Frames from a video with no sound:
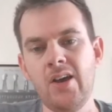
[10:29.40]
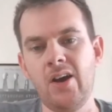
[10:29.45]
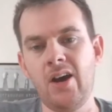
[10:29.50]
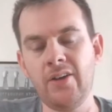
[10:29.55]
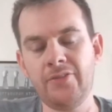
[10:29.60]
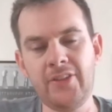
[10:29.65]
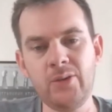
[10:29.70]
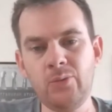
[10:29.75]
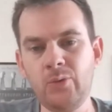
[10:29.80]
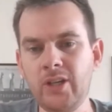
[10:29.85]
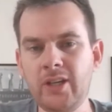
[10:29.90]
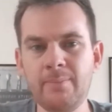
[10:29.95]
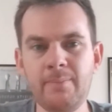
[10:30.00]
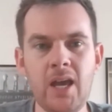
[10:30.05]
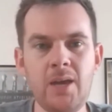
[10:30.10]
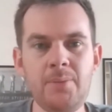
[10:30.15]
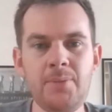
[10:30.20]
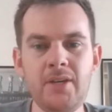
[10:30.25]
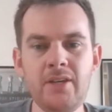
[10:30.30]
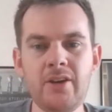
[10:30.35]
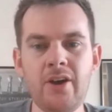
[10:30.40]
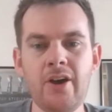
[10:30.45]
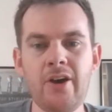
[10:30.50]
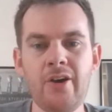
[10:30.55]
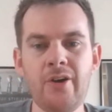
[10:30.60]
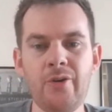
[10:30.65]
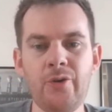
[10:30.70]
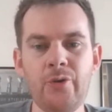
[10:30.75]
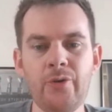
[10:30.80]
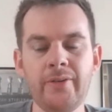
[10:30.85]
I think we can maybe
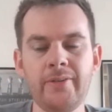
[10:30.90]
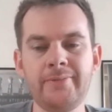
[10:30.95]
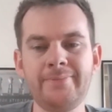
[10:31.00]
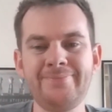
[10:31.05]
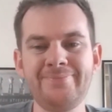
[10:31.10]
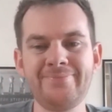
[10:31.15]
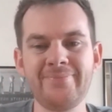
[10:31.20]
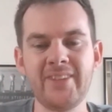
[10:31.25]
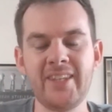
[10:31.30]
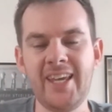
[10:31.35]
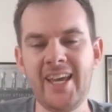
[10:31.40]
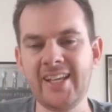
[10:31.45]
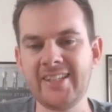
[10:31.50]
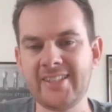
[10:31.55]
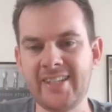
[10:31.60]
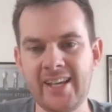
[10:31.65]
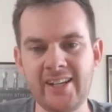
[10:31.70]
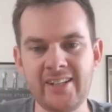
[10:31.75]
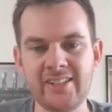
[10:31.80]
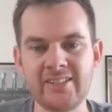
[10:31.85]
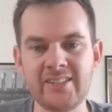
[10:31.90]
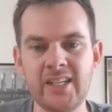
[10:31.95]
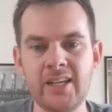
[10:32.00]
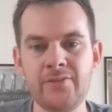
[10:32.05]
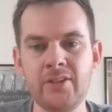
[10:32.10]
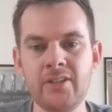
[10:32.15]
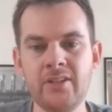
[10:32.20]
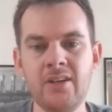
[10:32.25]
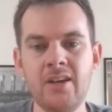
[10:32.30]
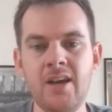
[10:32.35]
go, yeah, 10 and
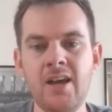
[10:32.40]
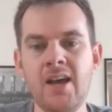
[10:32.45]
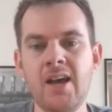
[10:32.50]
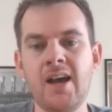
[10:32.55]
7.